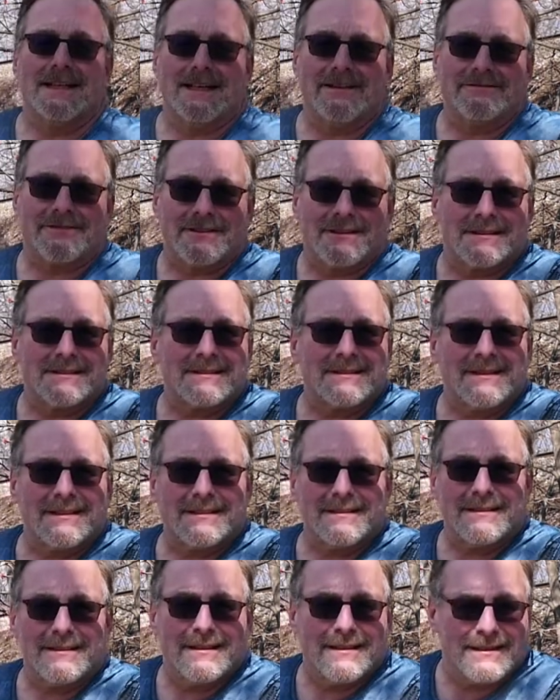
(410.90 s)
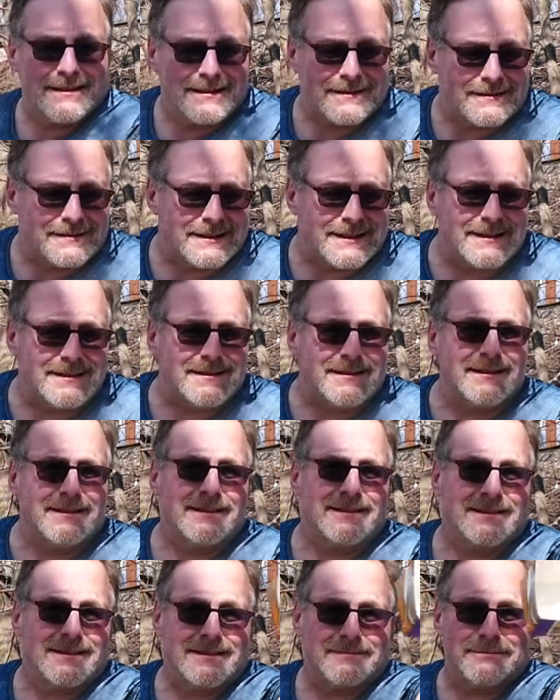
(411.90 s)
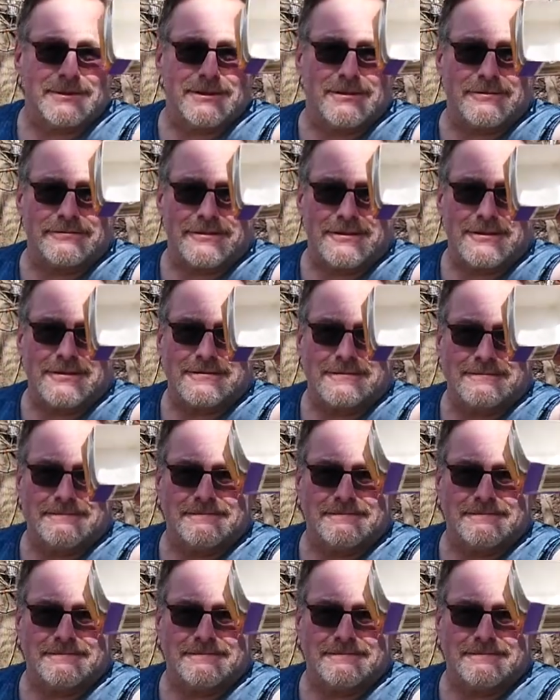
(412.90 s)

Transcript: effortless cut, clean, beautiful.